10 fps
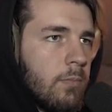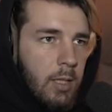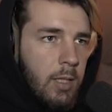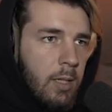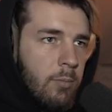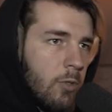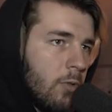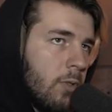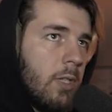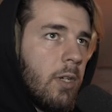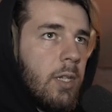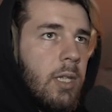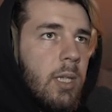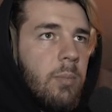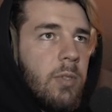And I am only gonna
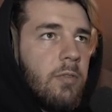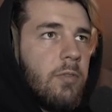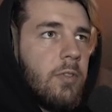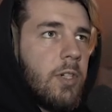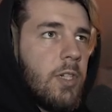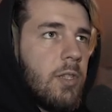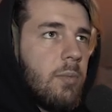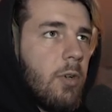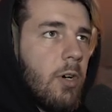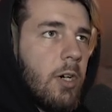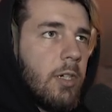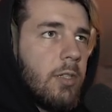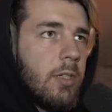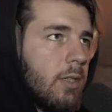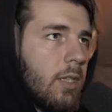keep the first
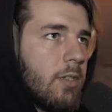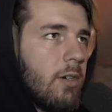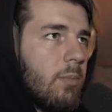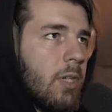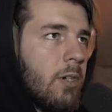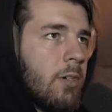part. That's gonna be